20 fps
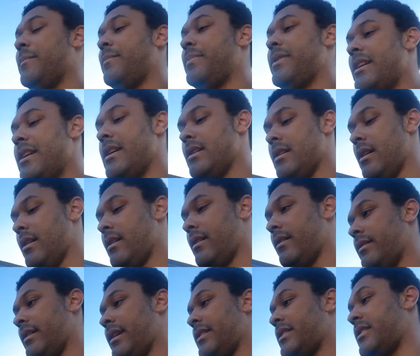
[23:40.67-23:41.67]
B,
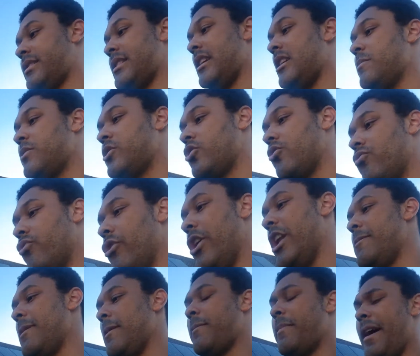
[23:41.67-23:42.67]
it seems to
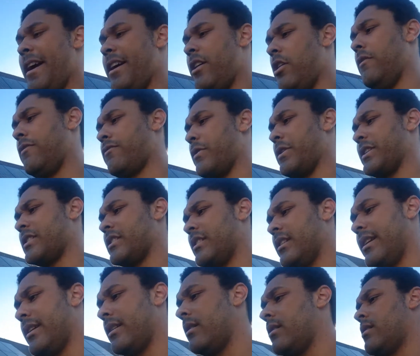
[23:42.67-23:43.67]
really be paying off
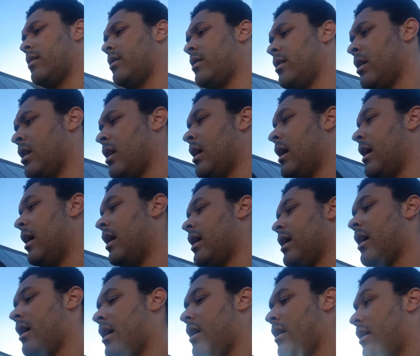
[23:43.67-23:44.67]
recently.
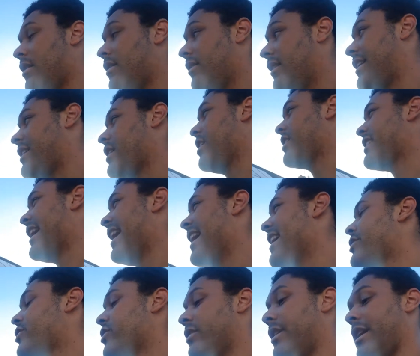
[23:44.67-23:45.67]
Like,
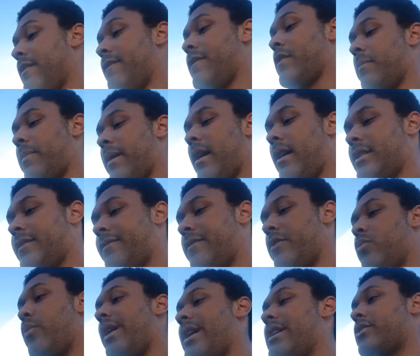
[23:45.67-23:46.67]
occasionally, for the past
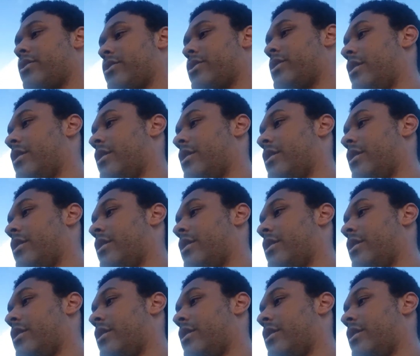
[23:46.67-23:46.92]
few weeks or